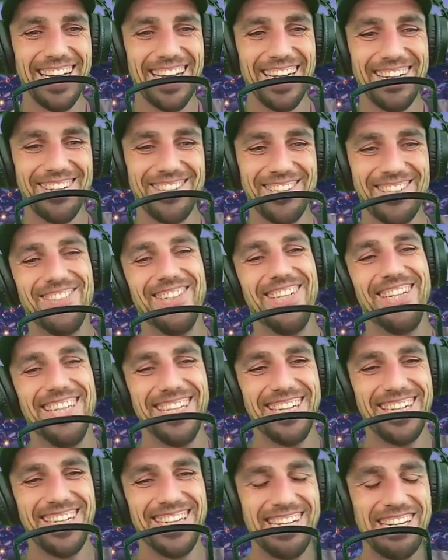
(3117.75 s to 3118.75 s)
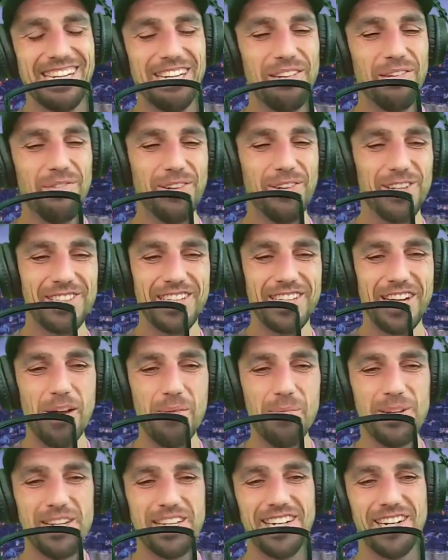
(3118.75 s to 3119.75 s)
Sweet. Uh, first
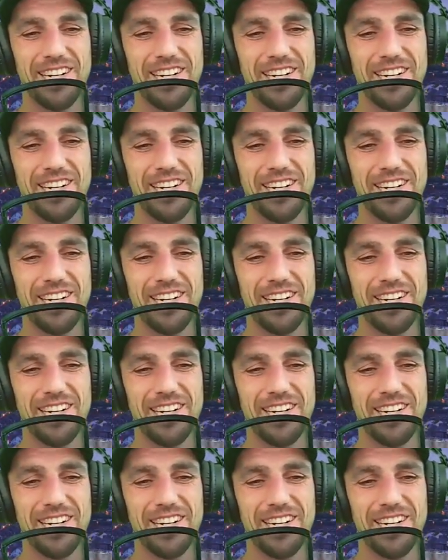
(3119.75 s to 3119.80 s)
commentary